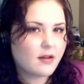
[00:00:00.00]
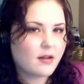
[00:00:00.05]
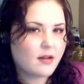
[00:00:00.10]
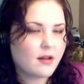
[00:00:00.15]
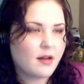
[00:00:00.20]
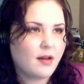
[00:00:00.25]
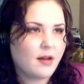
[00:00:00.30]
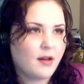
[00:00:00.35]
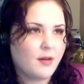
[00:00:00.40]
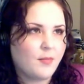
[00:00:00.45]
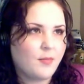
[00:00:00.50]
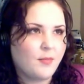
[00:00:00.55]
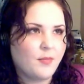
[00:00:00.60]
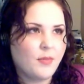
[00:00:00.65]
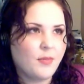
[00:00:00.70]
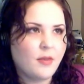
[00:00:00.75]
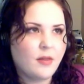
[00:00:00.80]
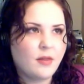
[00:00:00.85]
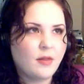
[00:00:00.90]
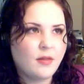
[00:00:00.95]

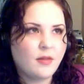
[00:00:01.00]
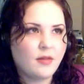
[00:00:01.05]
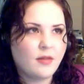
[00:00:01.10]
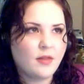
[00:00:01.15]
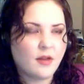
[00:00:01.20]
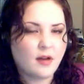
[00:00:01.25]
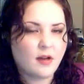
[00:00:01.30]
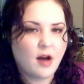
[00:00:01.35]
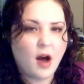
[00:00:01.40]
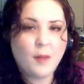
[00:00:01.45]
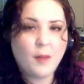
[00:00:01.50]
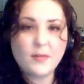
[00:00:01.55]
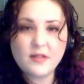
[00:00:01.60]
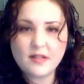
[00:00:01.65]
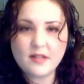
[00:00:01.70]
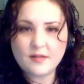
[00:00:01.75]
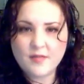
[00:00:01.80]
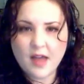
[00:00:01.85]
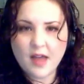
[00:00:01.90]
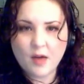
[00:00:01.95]
The
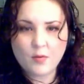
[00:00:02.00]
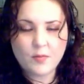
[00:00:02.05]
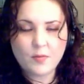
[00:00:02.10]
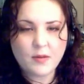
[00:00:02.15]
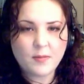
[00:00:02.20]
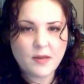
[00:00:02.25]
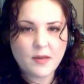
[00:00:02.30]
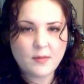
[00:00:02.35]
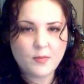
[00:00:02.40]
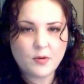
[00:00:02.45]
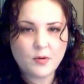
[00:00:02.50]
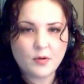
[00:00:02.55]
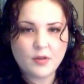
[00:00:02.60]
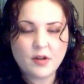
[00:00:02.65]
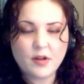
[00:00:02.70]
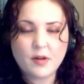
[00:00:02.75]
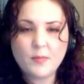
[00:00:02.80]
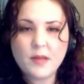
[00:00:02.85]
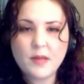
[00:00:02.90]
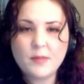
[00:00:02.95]
opposite of that would be
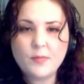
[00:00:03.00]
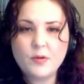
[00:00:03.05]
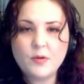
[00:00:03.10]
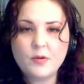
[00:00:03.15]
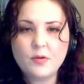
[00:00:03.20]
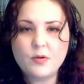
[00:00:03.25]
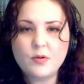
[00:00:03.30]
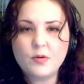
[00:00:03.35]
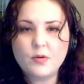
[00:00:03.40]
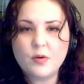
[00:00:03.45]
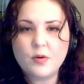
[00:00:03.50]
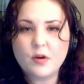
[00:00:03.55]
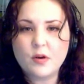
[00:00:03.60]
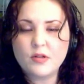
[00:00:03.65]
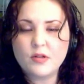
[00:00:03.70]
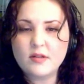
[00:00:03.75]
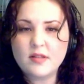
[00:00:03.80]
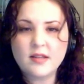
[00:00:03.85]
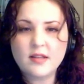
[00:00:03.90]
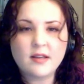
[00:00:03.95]
there are people who are
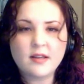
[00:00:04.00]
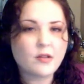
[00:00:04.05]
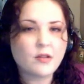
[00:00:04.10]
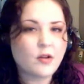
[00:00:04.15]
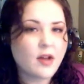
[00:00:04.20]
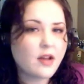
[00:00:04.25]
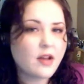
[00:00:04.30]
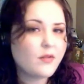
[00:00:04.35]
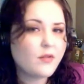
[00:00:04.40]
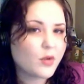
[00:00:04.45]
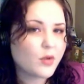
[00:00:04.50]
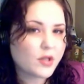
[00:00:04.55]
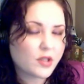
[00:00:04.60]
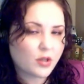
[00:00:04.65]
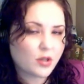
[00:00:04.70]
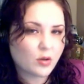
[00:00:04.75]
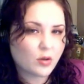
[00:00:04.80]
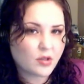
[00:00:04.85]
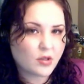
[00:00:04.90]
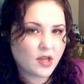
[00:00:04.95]
just singing in their head voice the
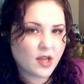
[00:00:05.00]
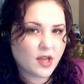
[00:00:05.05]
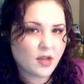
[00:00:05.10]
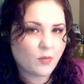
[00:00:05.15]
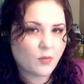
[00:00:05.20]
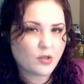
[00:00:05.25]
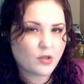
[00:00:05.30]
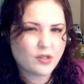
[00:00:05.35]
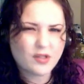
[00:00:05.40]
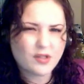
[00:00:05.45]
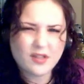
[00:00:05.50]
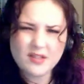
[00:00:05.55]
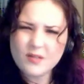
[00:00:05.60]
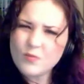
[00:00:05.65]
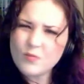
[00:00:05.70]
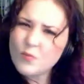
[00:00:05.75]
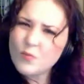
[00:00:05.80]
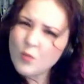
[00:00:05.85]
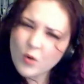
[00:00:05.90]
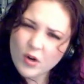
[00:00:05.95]
whole time, which
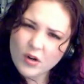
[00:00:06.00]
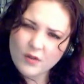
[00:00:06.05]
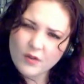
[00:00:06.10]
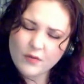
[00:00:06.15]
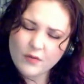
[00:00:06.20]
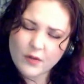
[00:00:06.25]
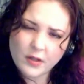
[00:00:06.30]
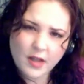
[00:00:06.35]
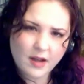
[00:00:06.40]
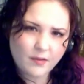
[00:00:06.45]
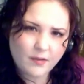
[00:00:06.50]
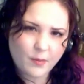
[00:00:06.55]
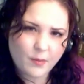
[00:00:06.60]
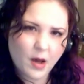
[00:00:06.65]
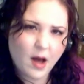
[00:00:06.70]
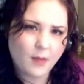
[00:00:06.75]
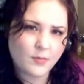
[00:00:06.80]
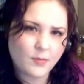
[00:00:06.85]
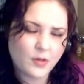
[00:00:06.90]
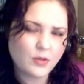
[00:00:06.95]
doesn't work for a lot of
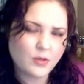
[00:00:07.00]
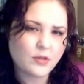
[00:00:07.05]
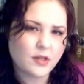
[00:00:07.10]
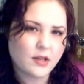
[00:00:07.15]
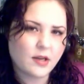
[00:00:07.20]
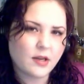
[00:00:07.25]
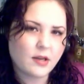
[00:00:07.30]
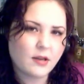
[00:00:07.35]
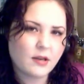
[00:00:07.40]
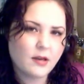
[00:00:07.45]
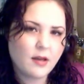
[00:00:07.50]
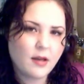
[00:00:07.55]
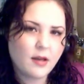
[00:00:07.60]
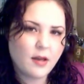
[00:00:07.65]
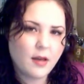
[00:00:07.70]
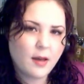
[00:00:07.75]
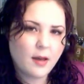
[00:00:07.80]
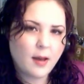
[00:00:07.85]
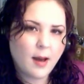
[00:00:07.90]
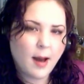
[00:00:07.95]
pop music.
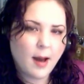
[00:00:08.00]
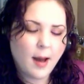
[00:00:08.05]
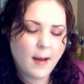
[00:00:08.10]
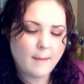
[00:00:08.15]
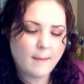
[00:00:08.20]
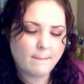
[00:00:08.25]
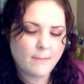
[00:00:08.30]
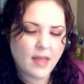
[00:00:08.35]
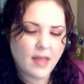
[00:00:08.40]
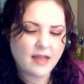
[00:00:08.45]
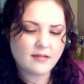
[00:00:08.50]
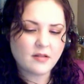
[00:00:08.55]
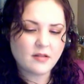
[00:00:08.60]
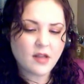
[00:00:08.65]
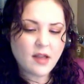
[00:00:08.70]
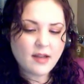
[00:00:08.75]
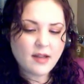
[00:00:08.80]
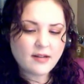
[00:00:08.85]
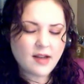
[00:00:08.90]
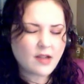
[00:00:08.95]
And
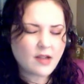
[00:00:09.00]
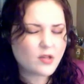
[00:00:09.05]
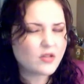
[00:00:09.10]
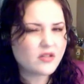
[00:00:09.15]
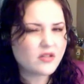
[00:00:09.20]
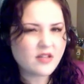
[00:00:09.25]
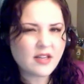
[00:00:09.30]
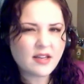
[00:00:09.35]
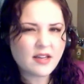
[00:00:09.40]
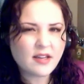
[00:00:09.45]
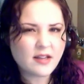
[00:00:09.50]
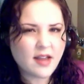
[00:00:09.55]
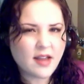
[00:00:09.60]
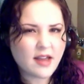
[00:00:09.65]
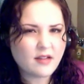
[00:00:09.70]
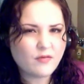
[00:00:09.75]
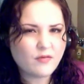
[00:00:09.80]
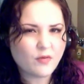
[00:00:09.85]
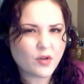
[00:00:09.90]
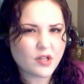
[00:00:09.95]
not just singing in
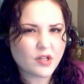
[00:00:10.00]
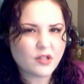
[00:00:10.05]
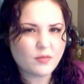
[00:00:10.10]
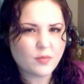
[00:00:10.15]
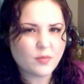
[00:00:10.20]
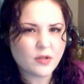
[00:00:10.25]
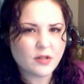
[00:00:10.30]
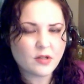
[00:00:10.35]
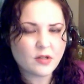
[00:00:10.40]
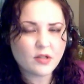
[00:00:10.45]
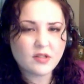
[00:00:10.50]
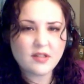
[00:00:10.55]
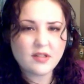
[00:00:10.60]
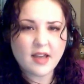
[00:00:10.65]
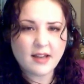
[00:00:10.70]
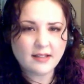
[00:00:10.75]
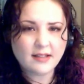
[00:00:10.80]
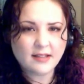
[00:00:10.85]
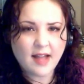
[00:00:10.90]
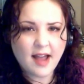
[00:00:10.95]
head voice, but just
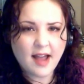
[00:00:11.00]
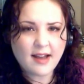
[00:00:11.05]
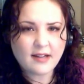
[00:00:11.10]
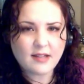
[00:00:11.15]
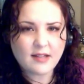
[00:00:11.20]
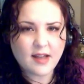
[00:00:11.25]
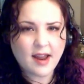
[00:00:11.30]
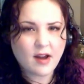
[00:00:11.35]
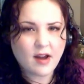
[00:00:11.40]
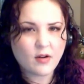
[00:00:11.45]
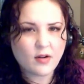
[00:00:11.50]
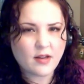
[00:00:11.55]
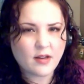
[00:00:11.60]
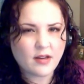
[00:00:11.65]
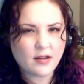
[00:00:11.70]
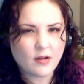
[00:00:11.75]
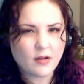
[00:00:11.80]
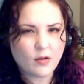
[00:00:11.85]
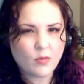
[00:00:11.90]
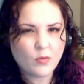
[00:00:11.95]
that light,
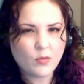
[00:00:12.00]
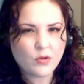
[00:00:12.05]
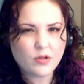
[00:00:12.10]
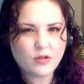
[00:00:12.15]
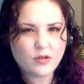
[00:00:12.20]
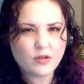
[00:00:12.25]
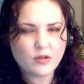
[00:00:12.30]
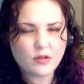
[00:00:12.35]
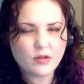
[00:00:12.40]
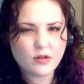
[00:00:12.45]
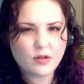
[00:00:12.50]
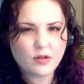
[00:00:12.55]
airy, almost